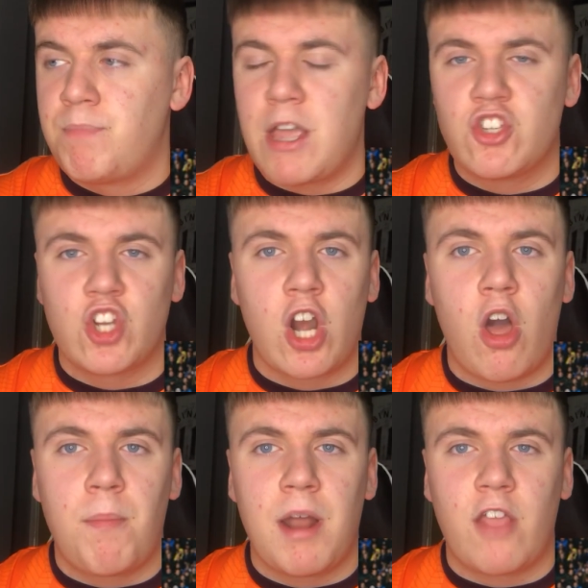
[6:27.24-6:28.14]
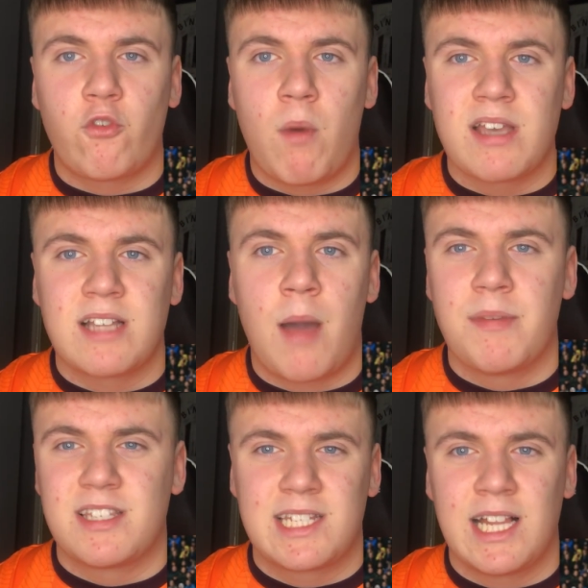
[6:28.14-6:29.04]
benching a lot of players for West
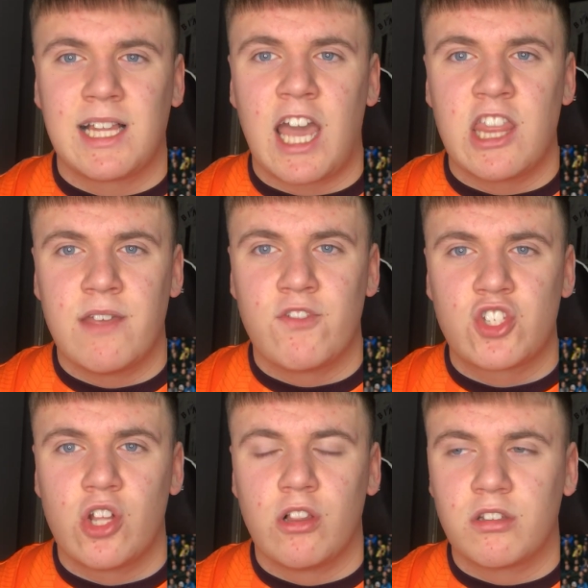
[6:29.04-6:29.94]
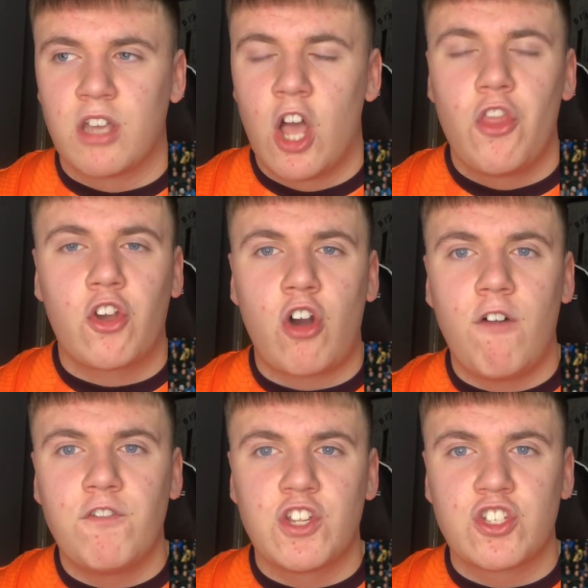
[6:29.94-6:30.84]
Ham and still getting the result, the
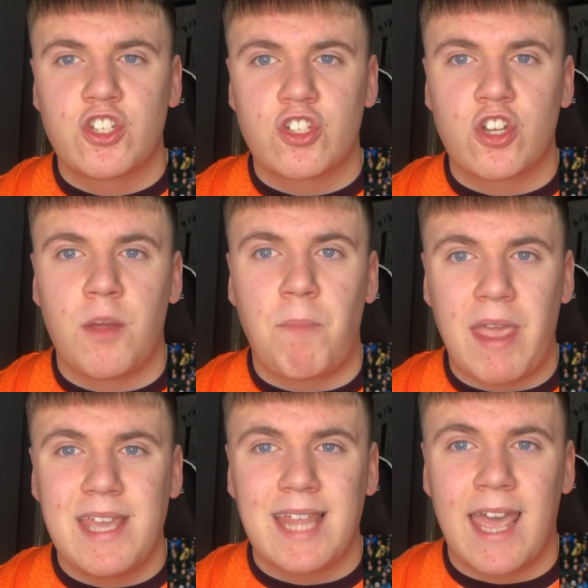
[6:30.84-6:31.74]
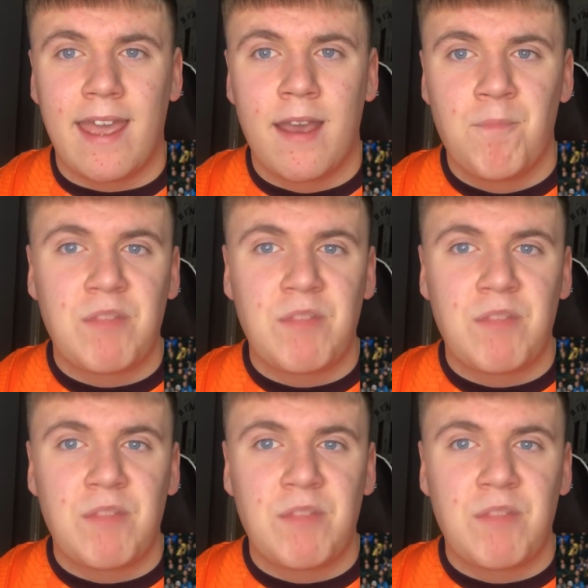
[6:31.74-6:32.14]
confidence is going to be there,